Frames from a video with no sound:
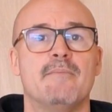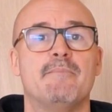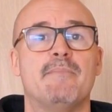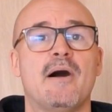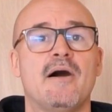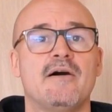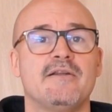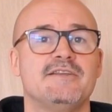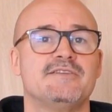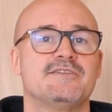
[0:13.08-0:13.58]

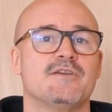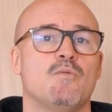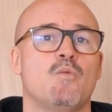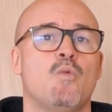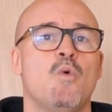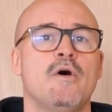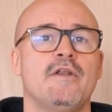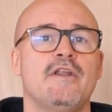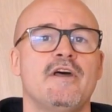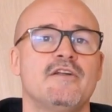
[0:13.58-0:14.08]
Bard is a
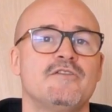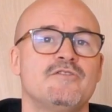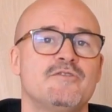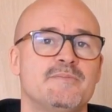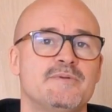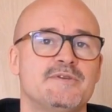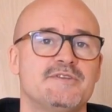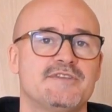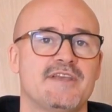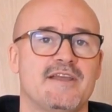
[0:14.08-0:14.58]

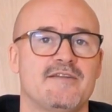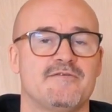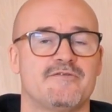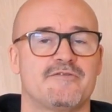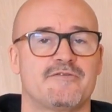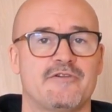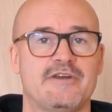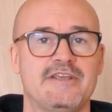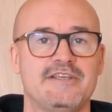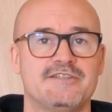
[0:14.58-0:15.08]
100%
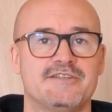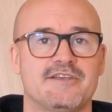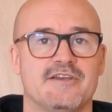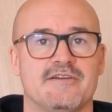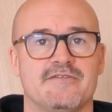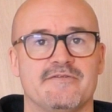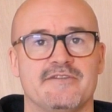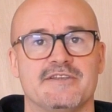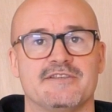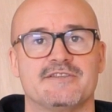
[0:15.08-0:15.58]
free
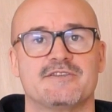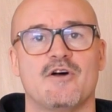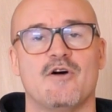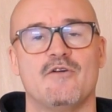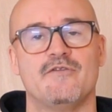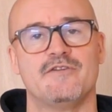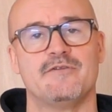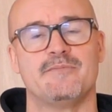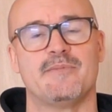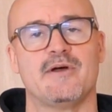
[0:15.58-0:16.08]
service
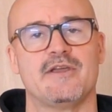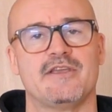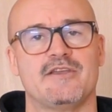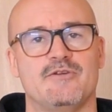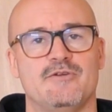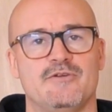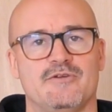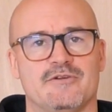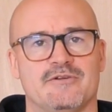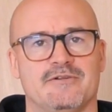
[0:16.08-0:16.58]
offered by
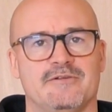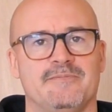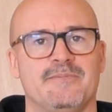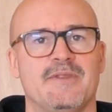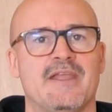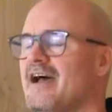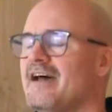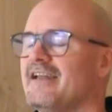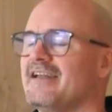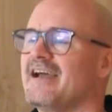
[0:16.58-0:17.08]
Google,
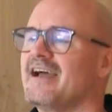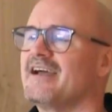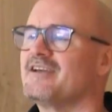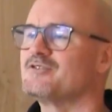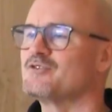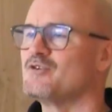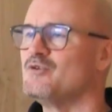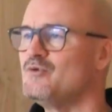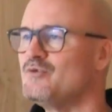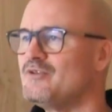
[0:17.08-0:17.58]
and it
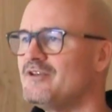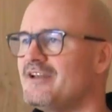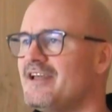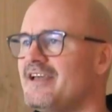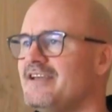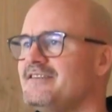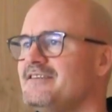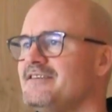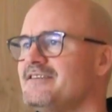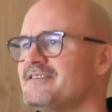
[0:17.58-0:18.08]
has all the
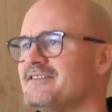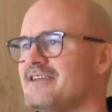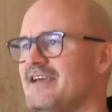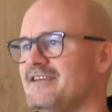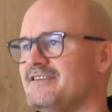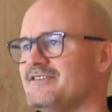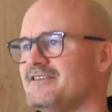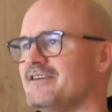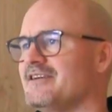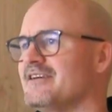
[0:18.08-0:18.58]
latest
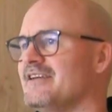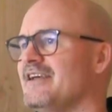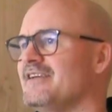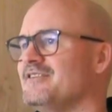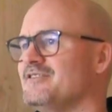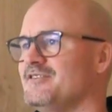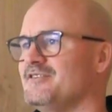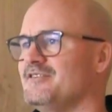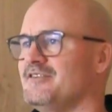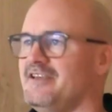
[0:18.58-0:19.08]
data
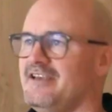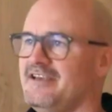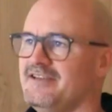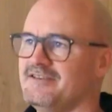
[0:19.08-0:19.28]
connected to the